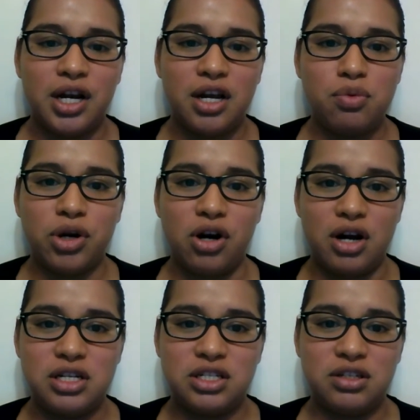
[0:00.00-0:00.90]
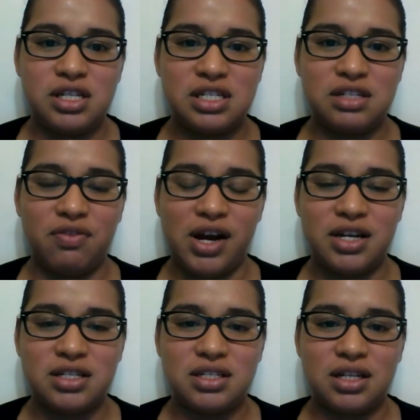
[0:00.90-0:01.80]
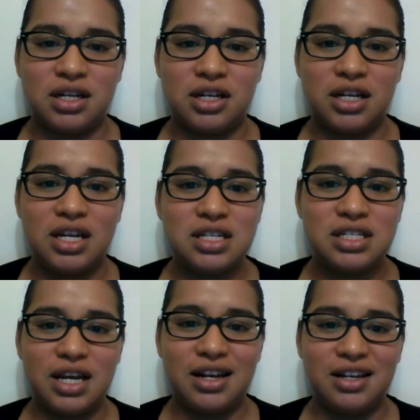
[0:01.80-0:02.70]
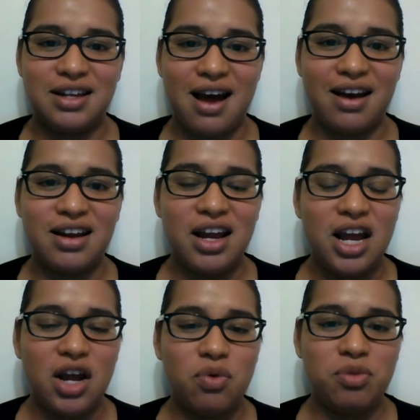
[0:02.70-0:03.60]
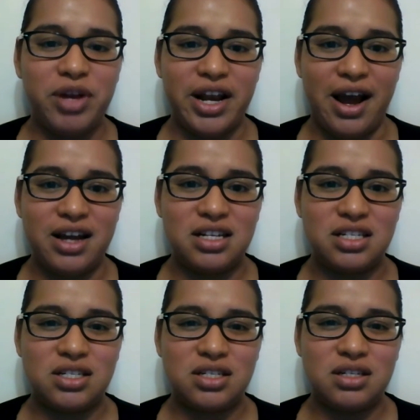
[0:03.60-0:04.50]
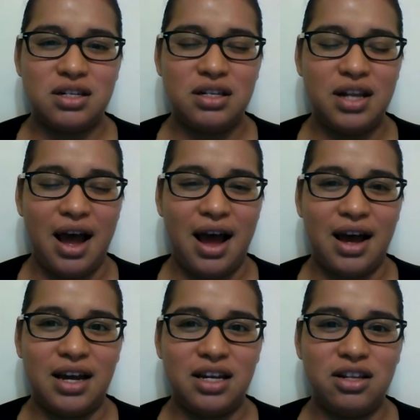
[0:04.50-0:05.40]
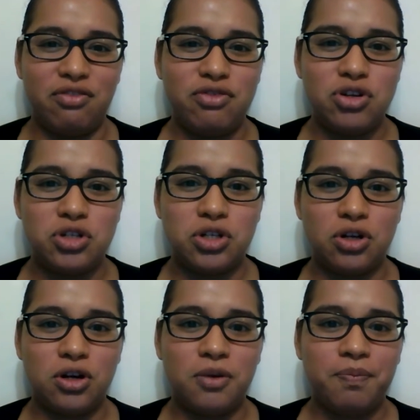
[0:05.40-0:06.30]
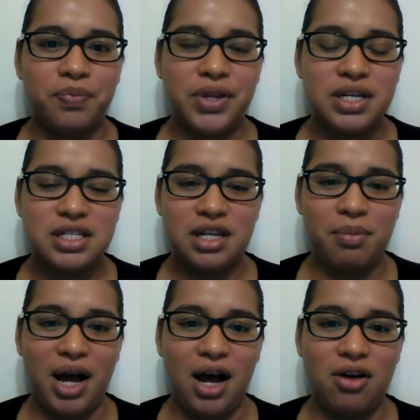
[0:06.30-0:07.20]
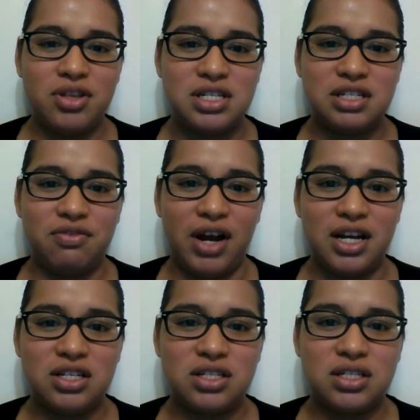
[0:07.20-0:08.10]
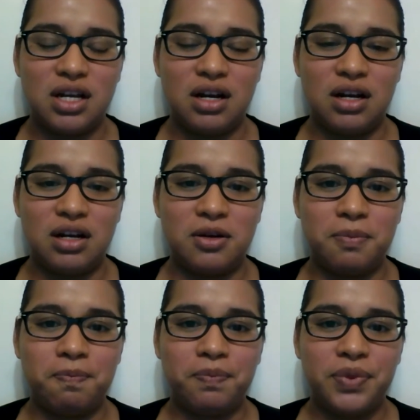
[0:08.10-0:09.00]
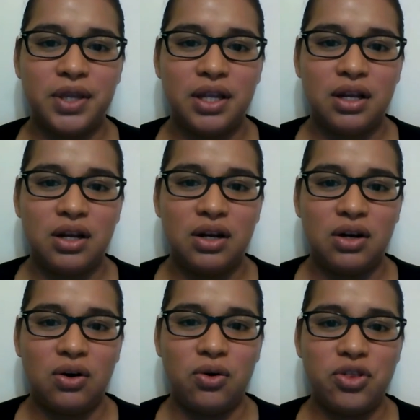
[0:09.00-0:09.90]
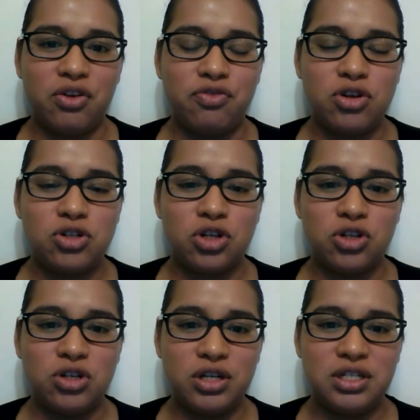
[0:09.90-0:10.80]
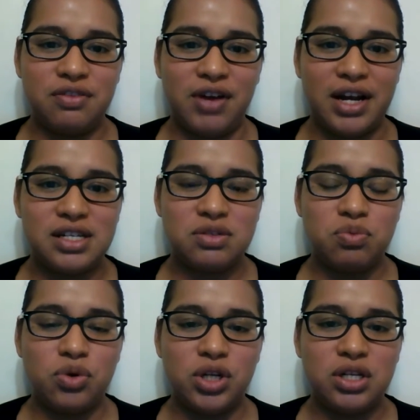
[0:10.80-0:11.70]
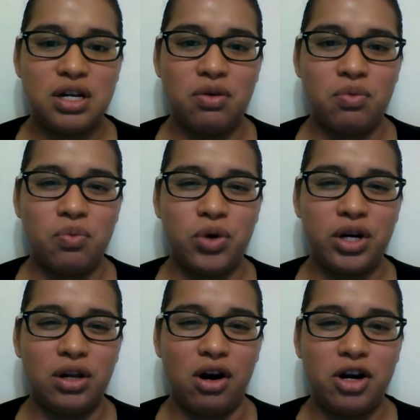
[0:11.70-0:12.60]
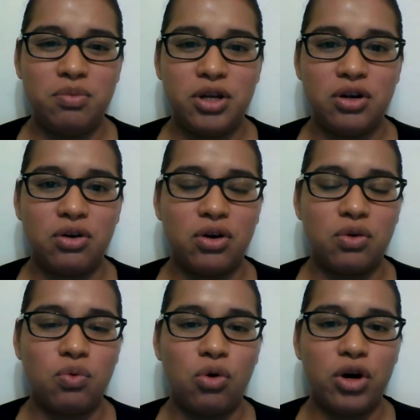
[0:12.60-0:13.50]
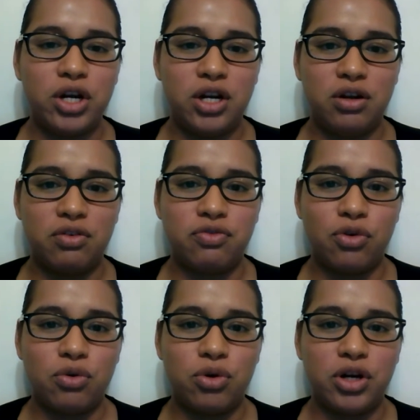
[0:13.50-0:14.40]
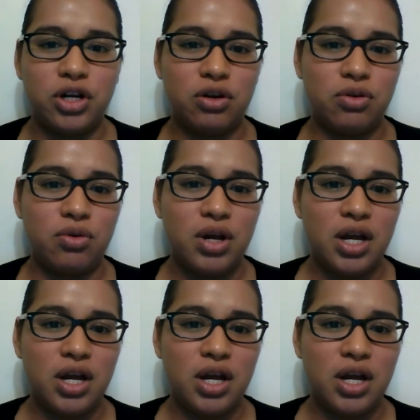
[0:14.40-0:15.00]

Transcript: in regards to this device? He stated that it would be nice that in the future somehow this device, or the future device would alarm you or forewarn you